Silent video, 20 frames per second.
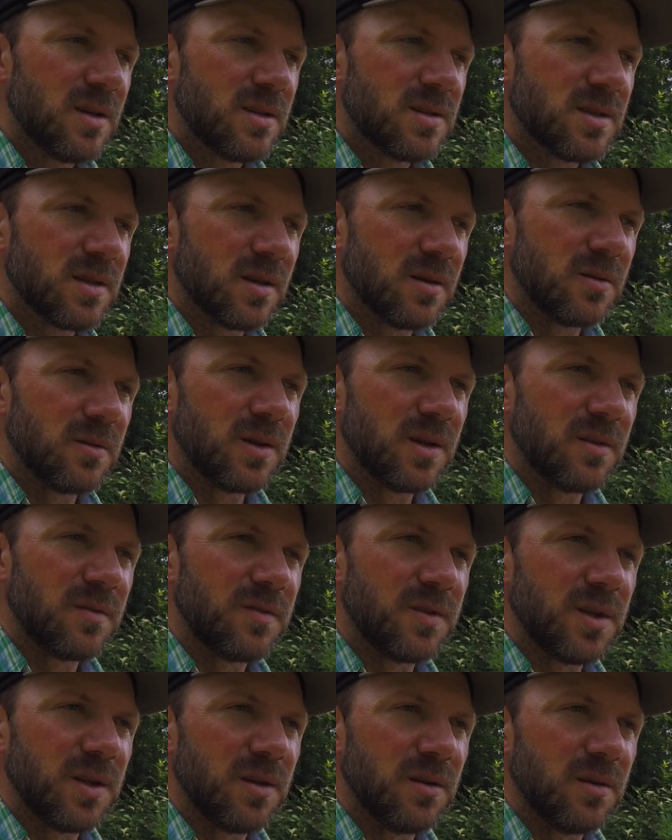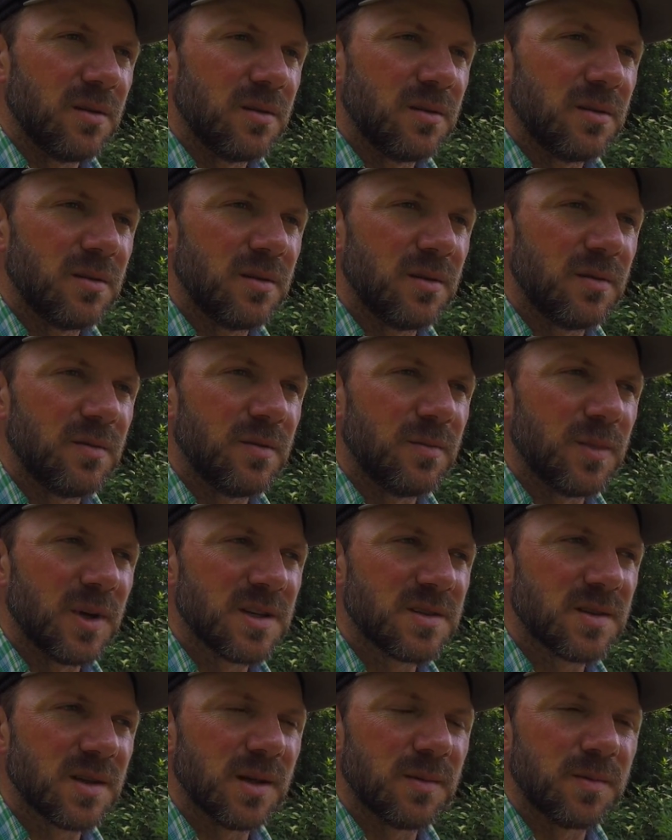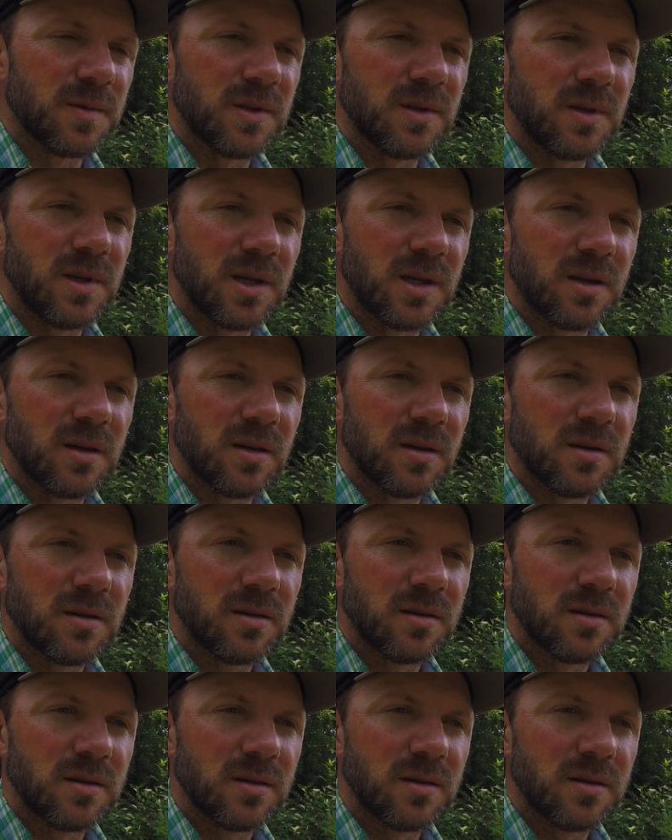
So if you if you mess up and you get a,